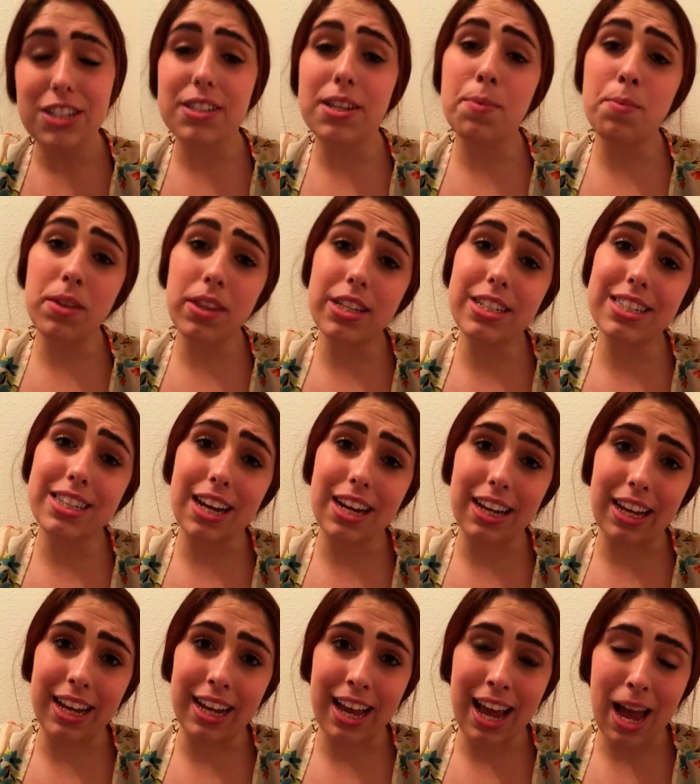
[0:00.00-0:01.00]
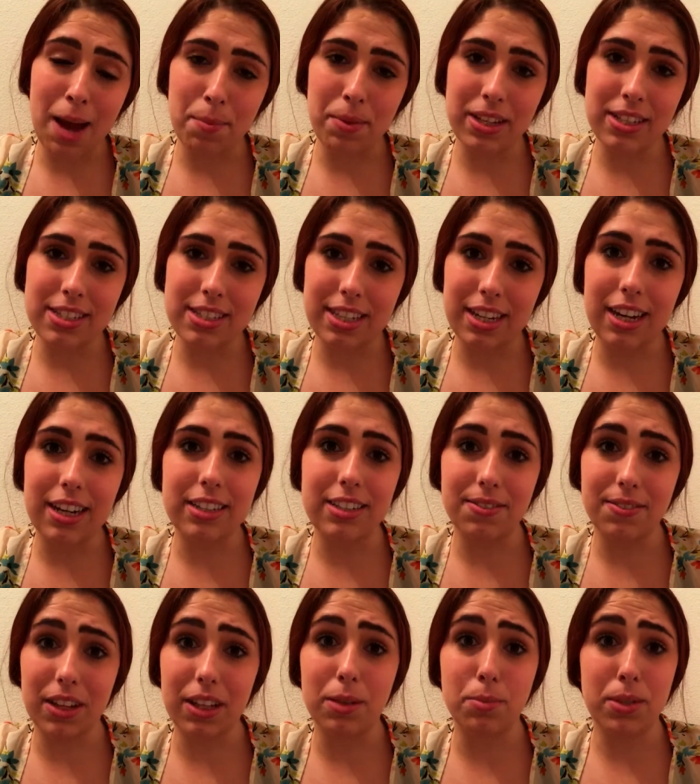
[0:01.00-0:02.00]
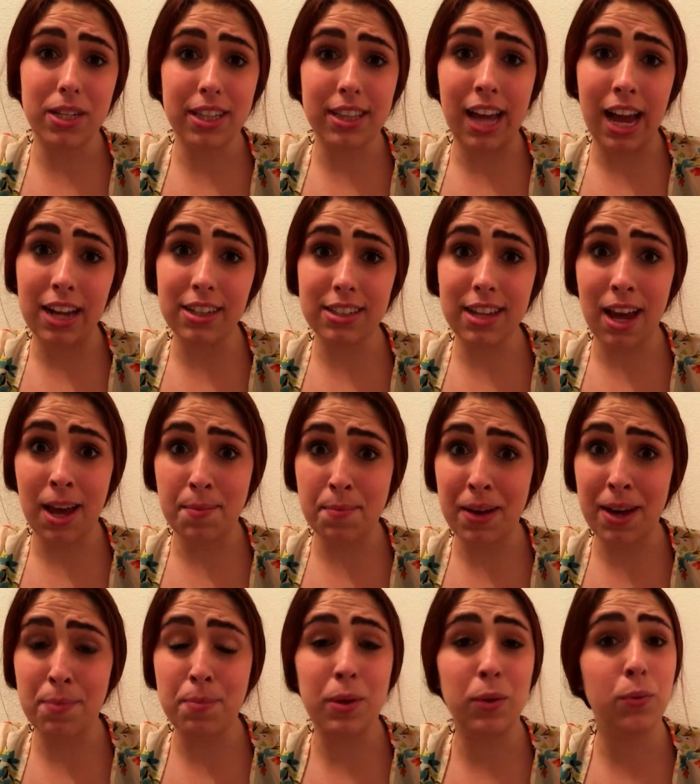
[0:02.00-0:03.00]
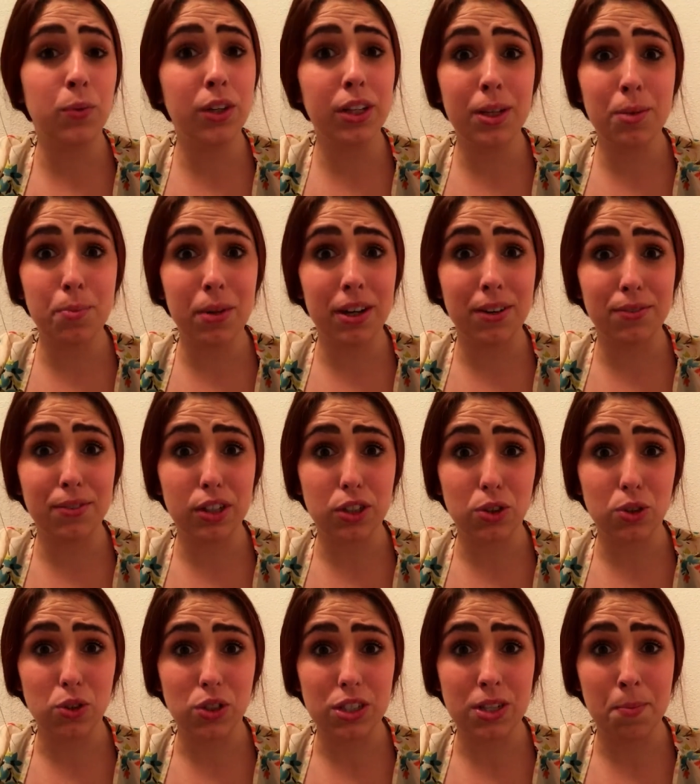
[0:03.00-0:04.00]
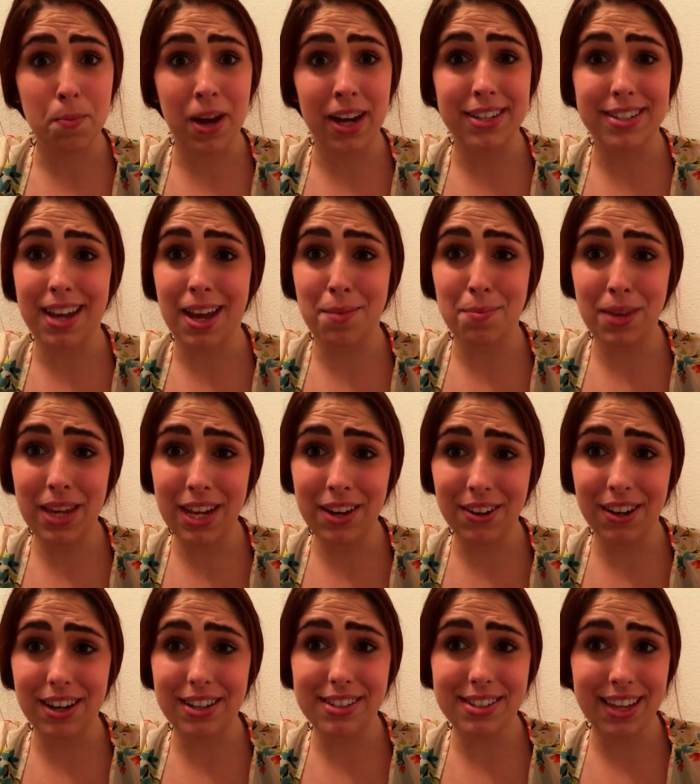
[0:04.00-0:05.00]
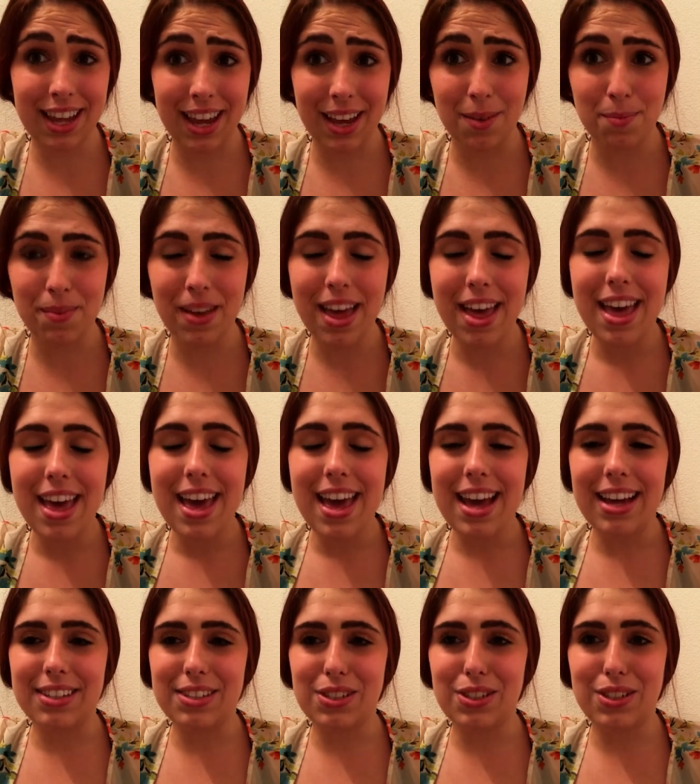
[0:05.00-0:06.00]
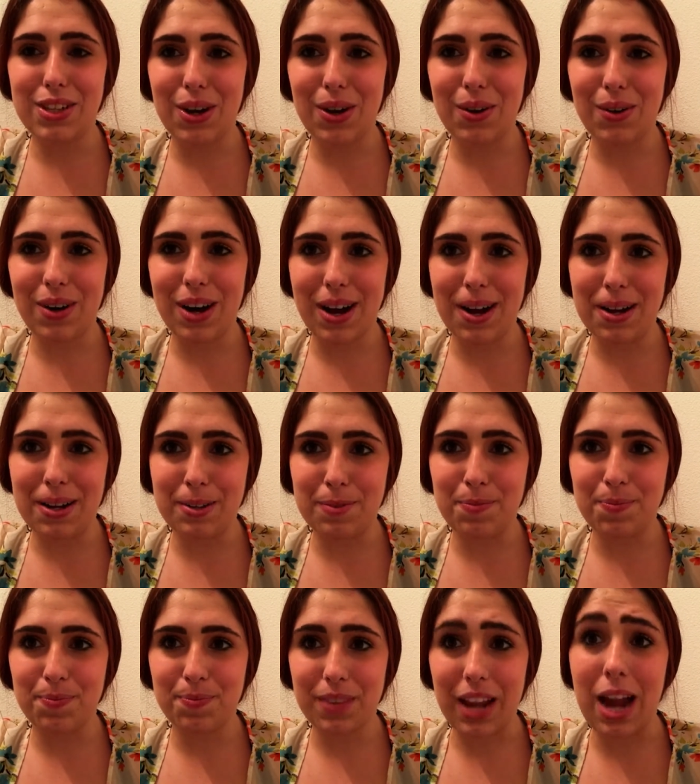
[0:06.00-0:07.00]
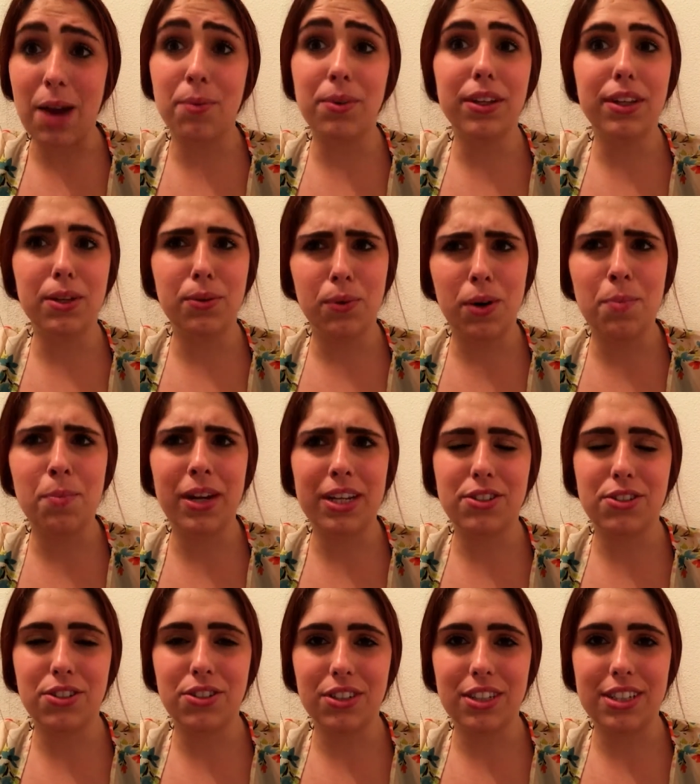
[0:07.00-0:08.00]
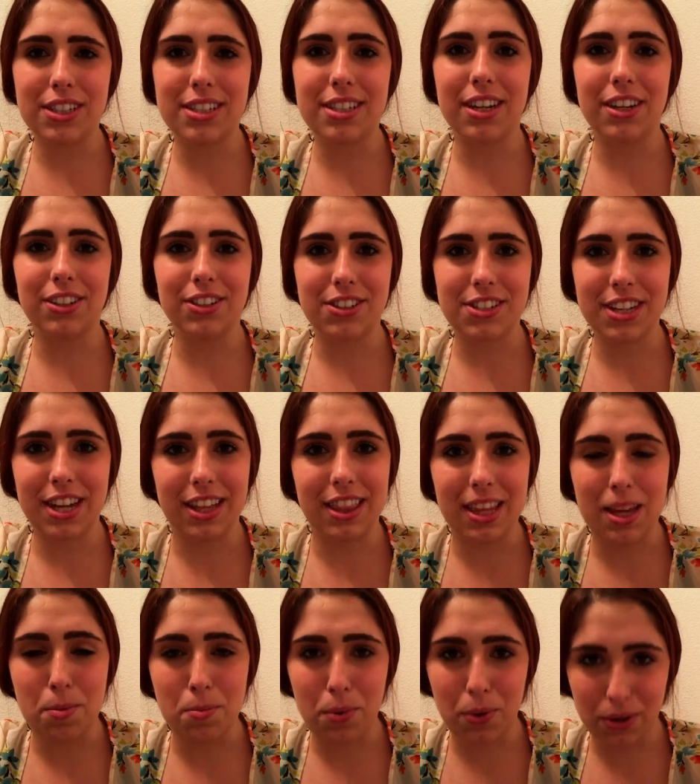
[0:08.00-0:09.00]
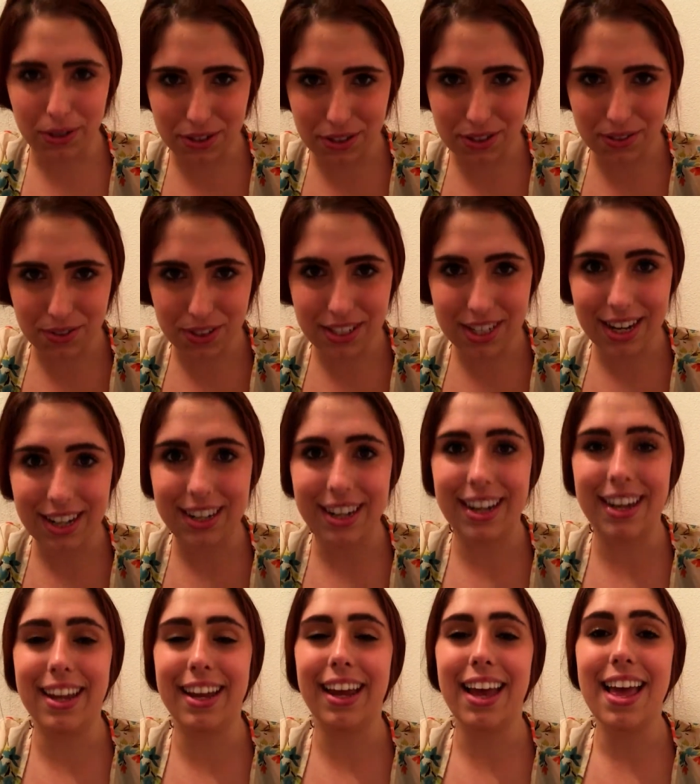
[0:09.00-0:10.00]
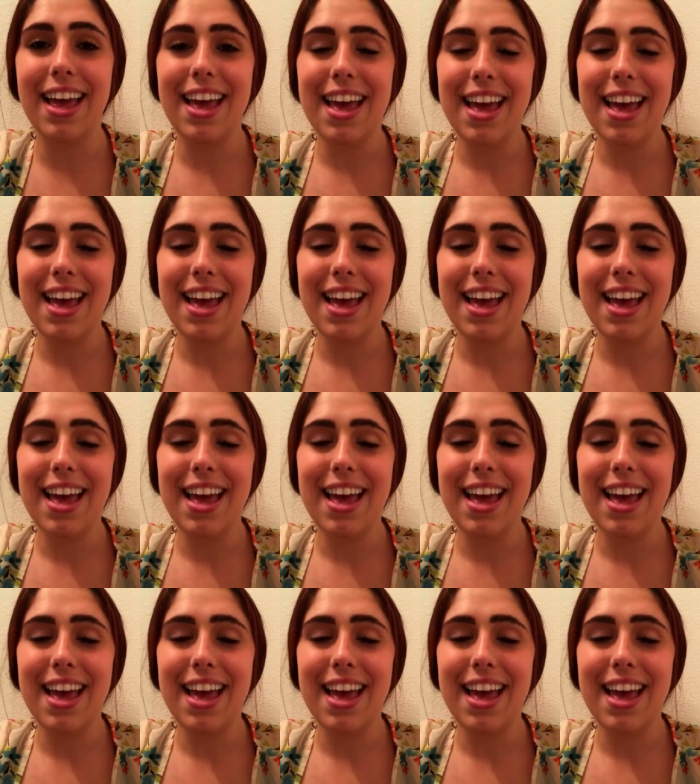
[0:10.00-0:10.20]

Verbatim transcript: some of the studying habits that I developed at that time have been really beneficial to my time here at SAM. And so um, I really want my students to understand the importance of studying